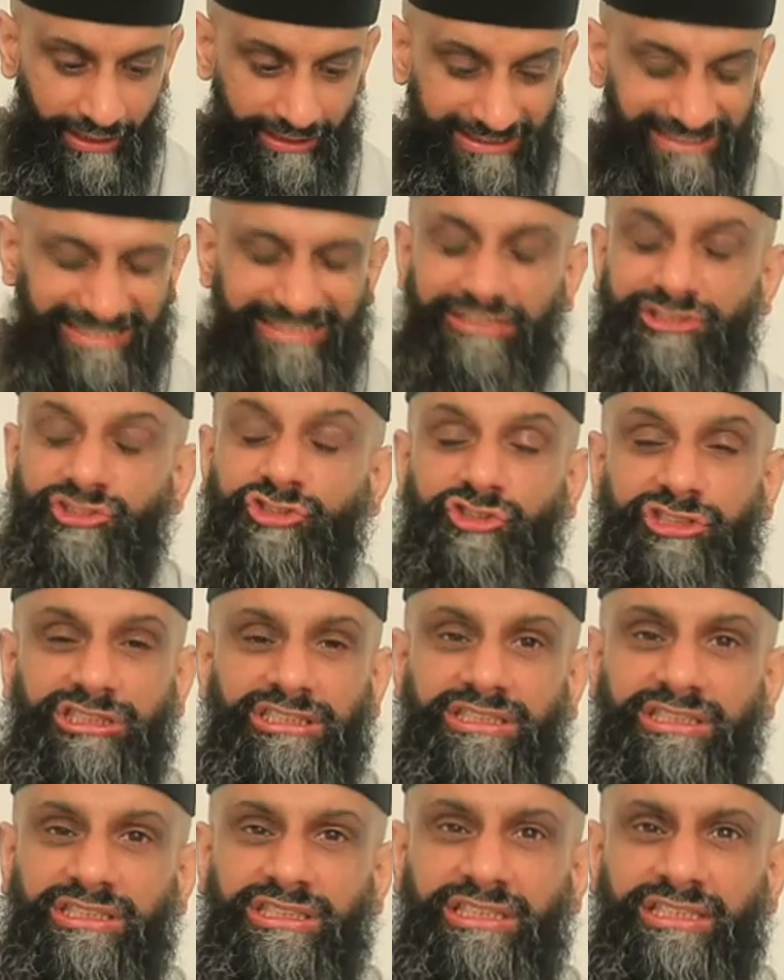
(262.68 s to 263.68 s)
It's a
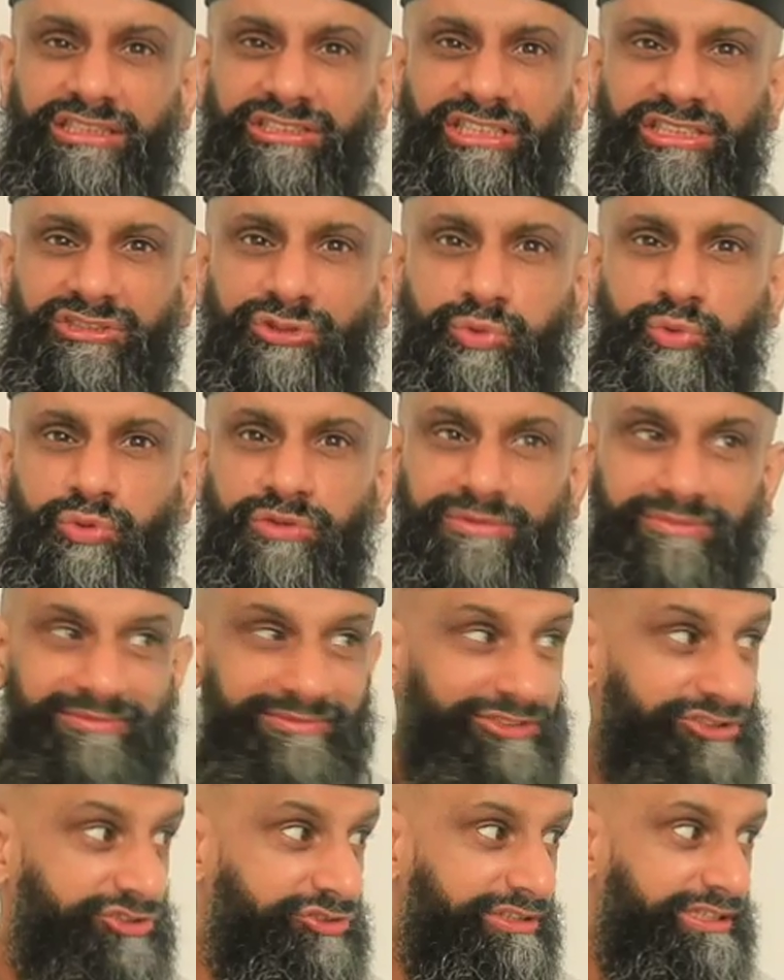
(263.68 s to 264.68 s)
street, it's a
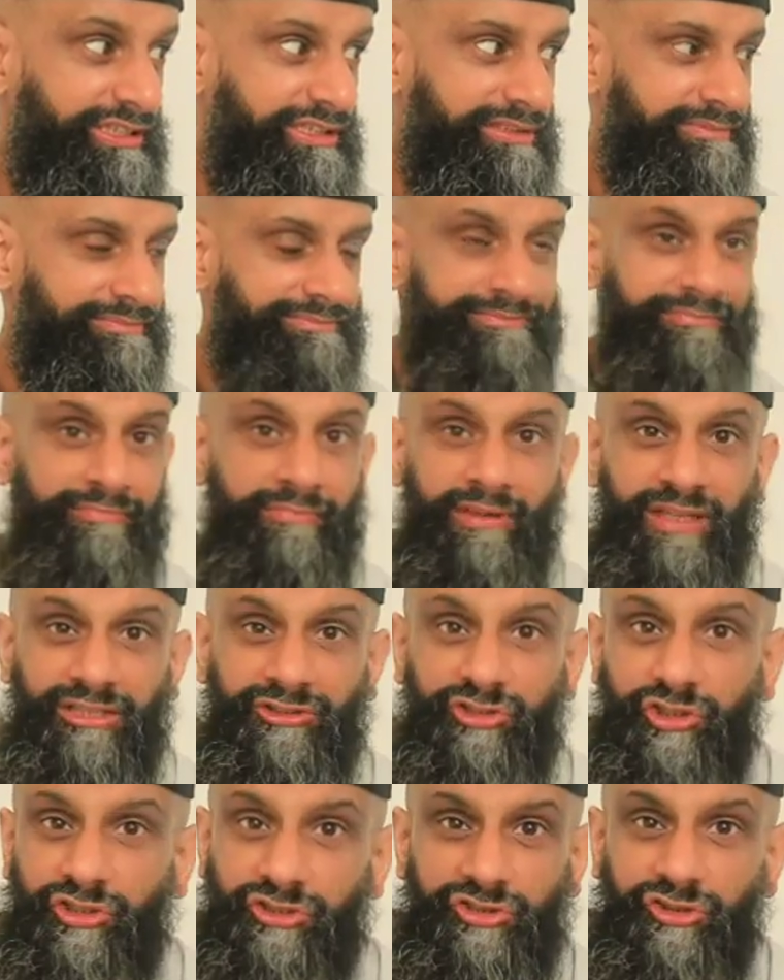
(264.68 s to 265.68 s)
street,
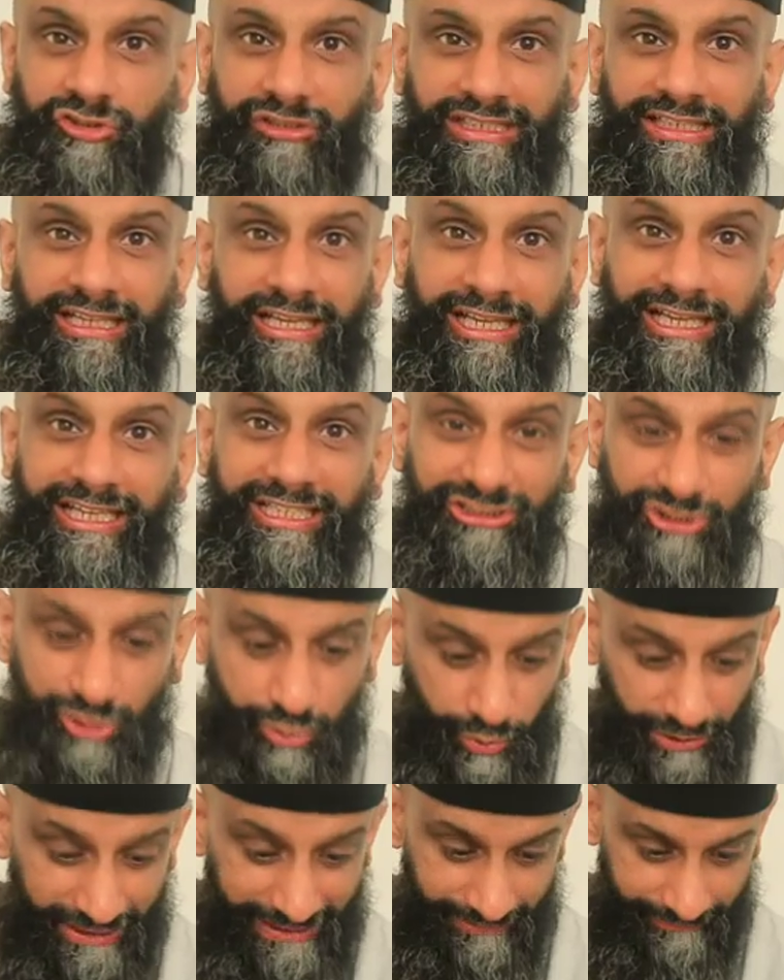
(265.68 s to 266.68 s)
it's not street, it's
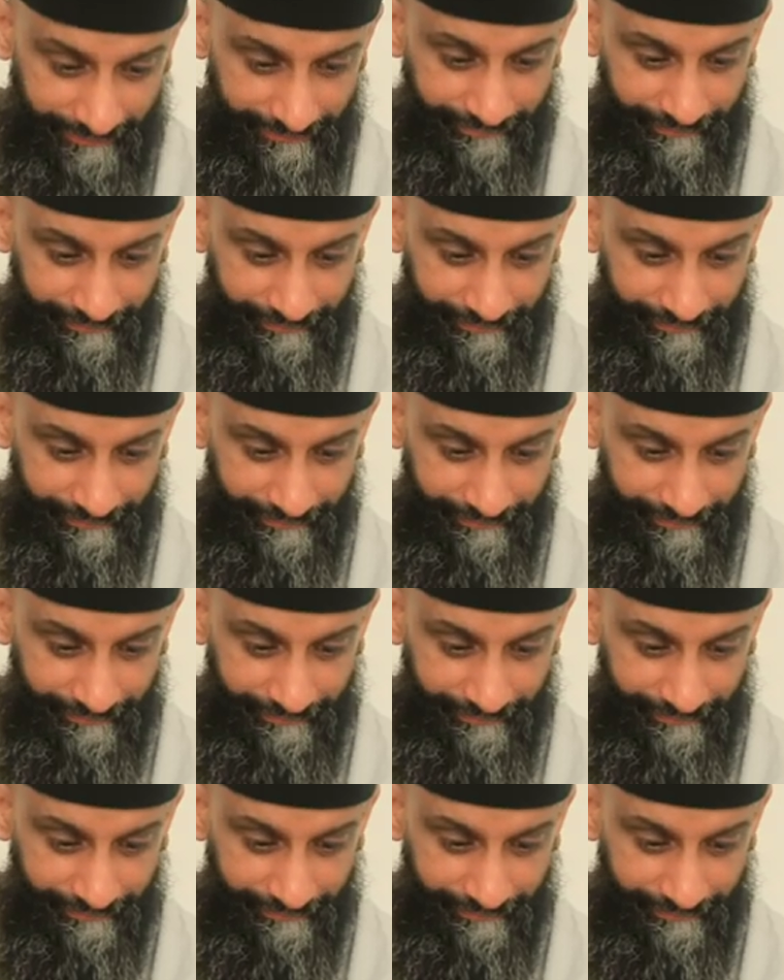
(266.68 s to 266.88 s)
sweet.